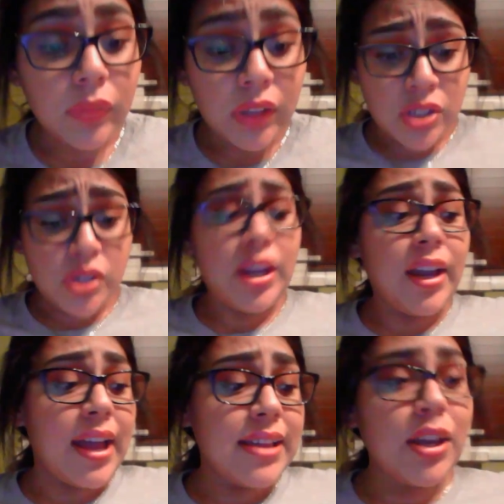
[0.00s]
So yeah,
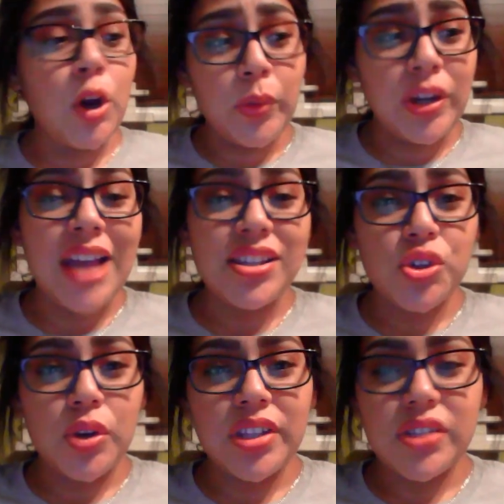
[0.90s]
guys, I hope you guys
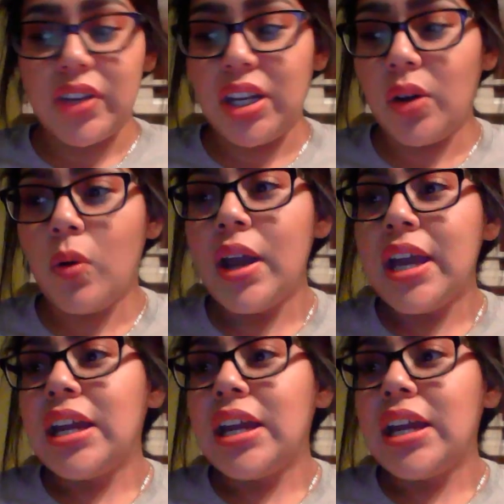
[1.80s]
enjoyed this video.